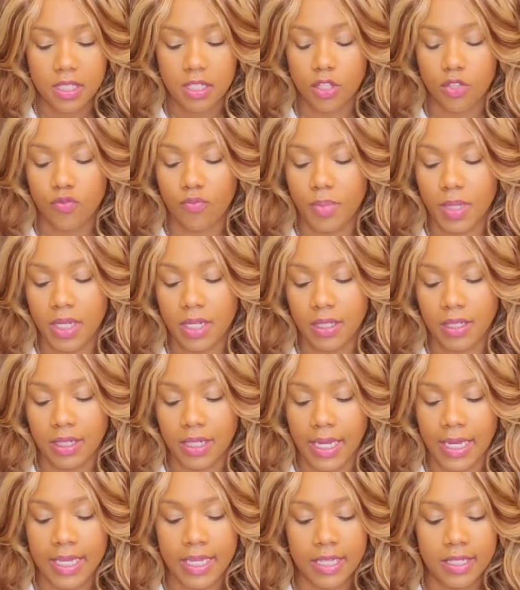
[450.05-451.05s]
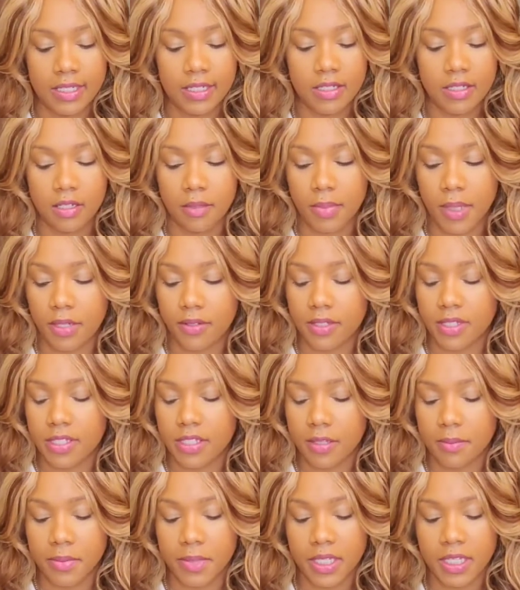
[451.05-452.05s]
You've been enlightened about
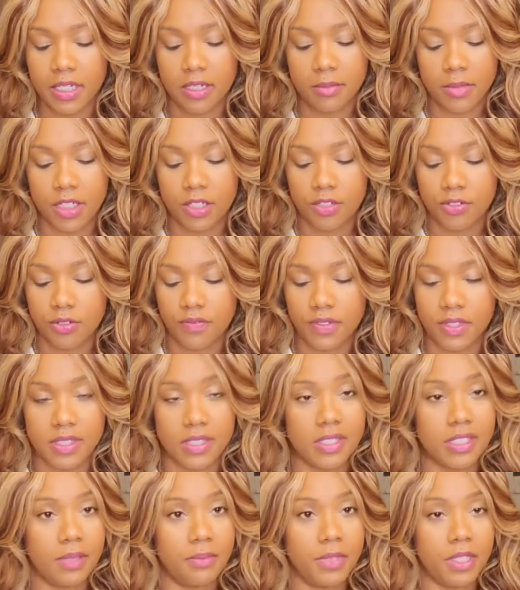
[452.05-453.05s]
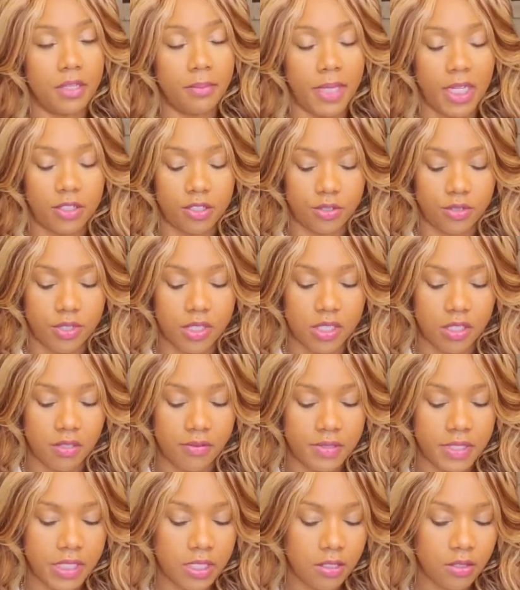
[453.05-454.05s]
something. I'm not sure if this is something about yourself,
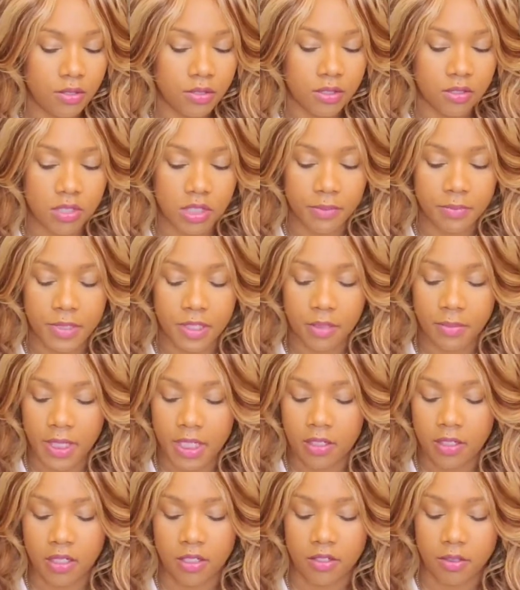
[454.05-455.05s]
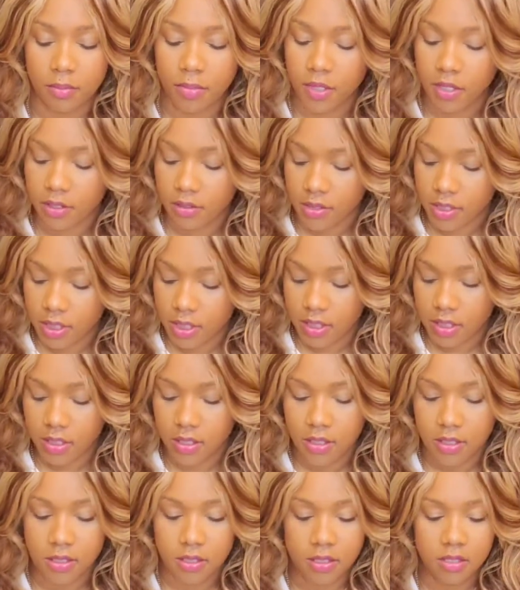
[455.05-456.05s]
singles, or something about another
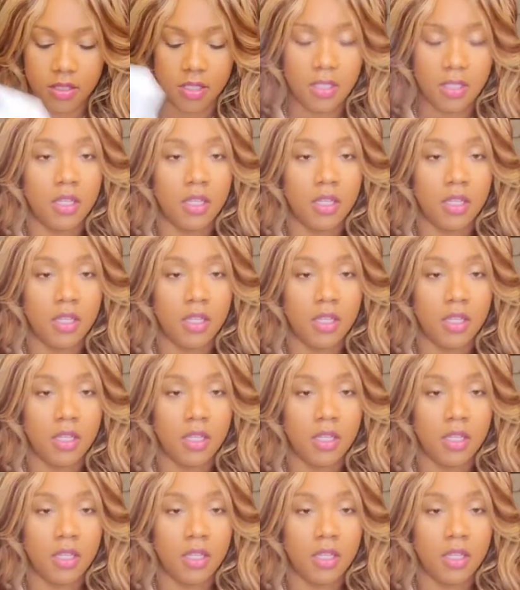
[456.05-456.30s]
person.